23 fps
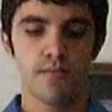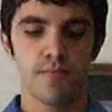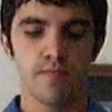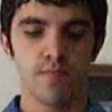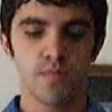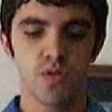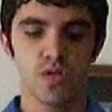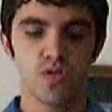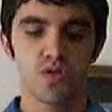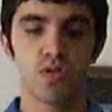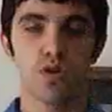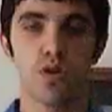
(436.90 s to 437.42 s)

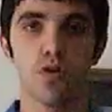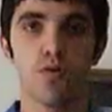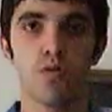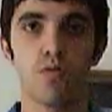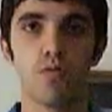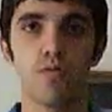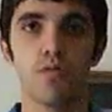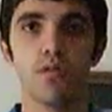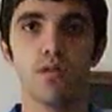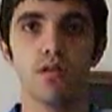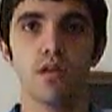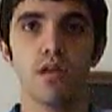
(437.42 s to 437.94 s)

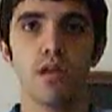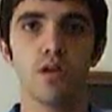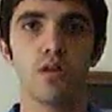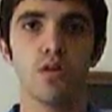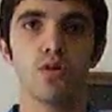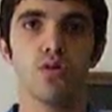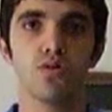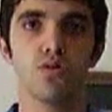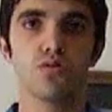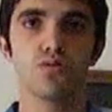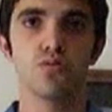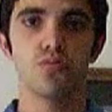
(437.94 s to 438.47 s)
So, in
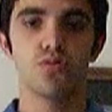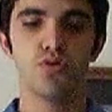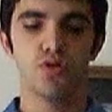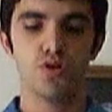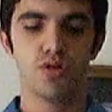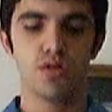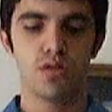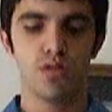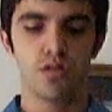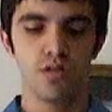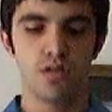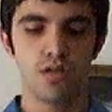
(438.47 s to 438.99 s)

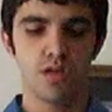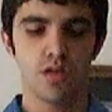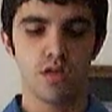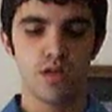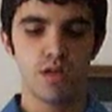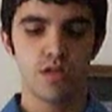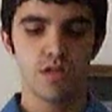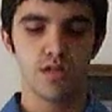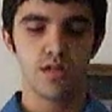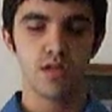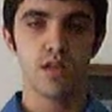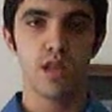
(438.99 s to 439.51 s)
conclusion,
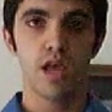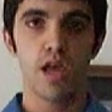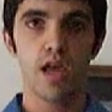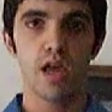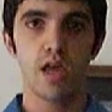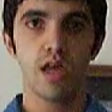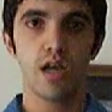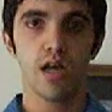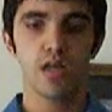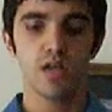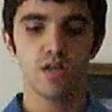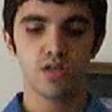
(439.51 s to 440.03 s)

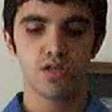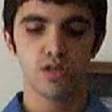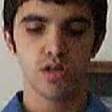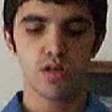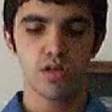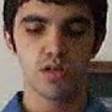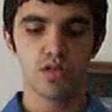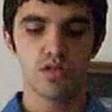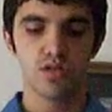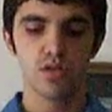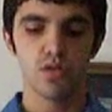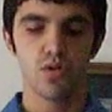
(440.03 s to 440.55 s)
today I
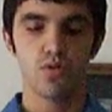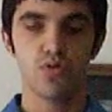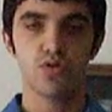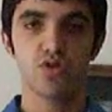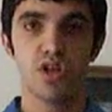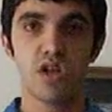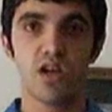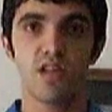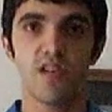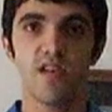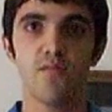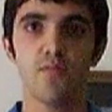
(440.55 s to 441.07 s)
discussed the No
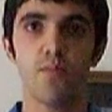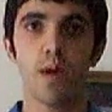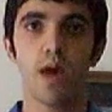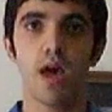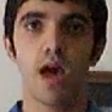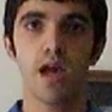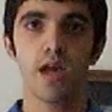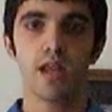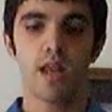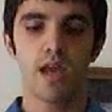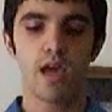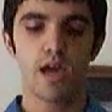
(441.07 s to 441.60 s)
Child Left
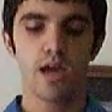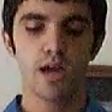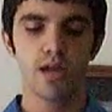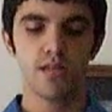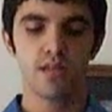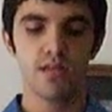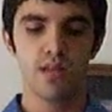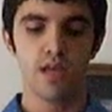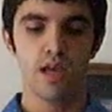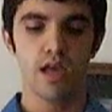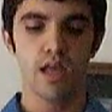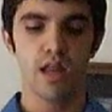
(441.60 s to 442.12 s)
Behind
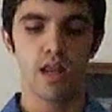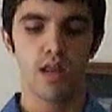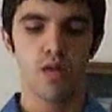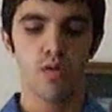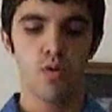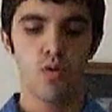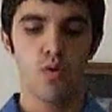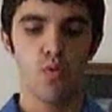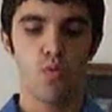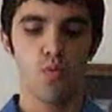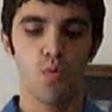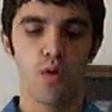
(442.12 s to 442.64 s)
Act and
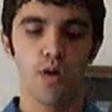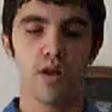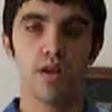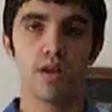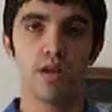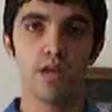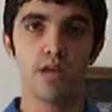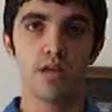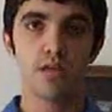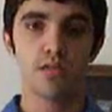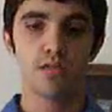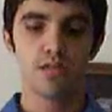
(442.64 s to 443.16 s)
what it
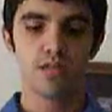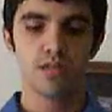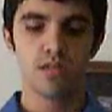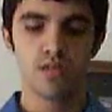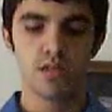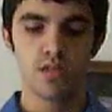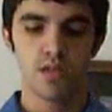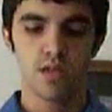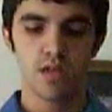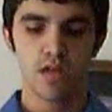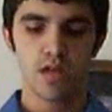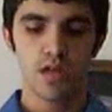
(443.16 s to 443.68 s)
is,
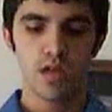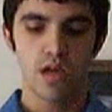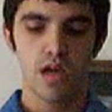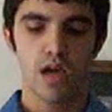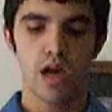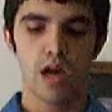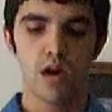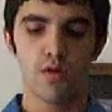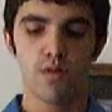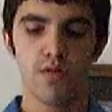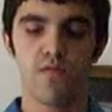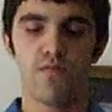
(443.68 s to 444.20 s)

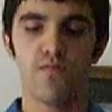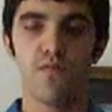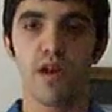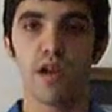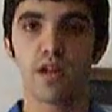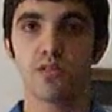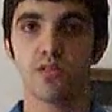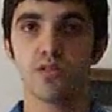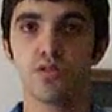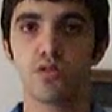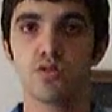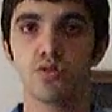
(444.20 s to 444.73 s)
how it
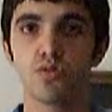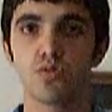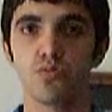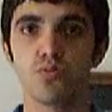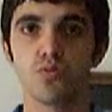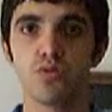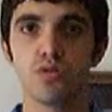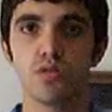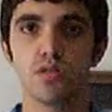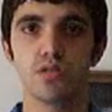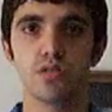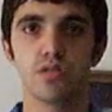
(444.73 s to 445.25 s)
affected the school
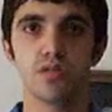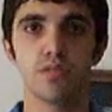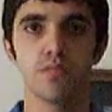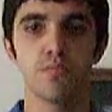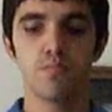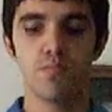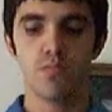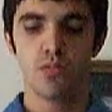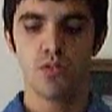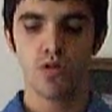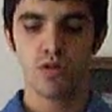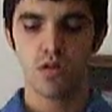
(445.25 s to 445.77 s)

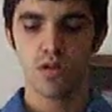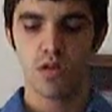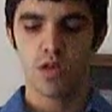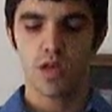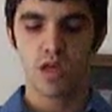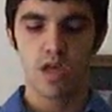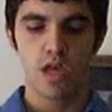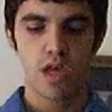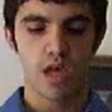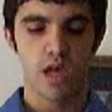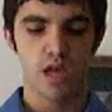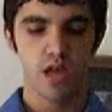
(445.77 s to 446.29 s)
system,
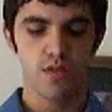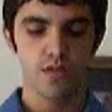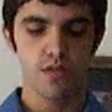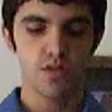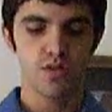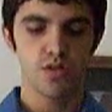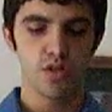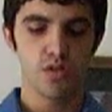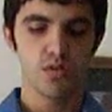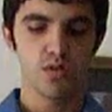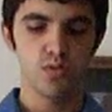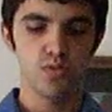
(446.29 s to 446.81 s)
and the
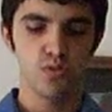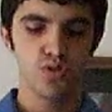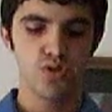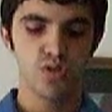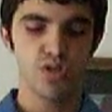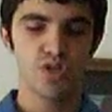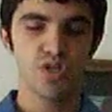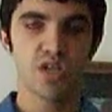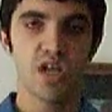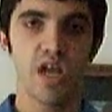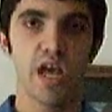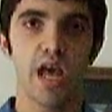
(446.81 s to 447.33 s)

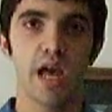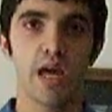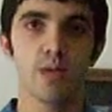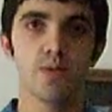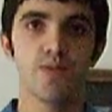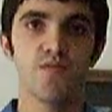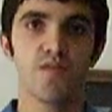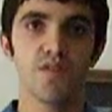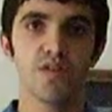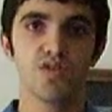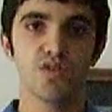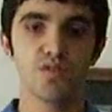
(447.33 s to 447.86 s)
solutions to
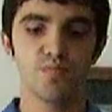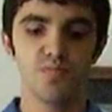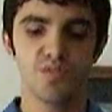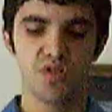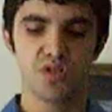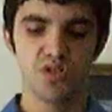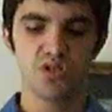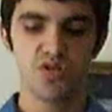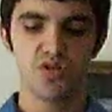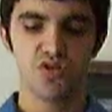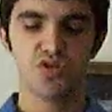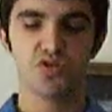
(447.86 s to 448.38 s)
Adams Friendship
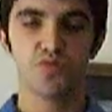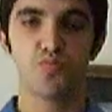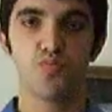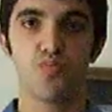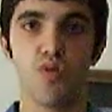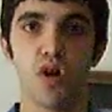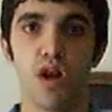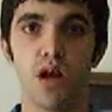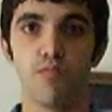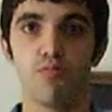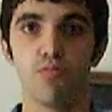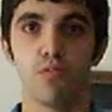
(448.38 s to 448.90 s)
District's
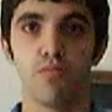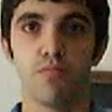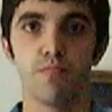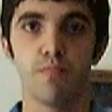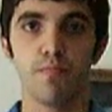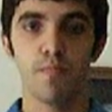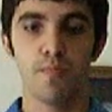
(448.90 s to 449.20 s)
problem.